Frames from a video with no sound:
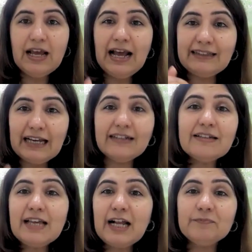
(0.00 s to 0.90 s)
And that
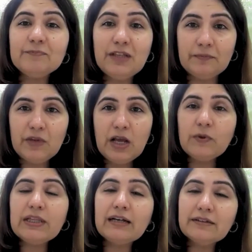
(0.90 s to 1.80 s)
has helped them
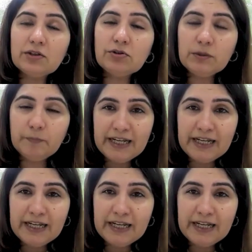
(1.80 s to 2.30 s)
with either a good